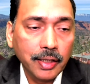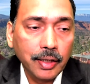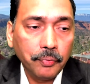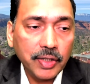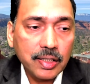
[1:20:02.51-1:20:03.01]

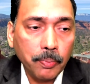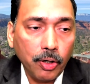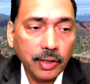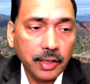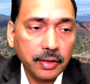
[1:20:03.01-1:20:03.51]
with
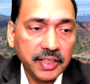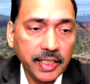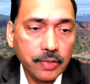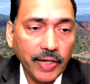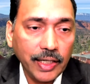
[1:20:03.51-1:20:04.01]
smaller chest
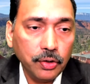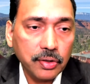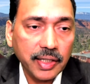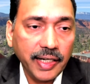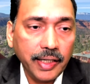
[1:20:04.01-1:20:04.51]
values
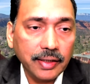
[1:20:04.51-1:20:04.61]
and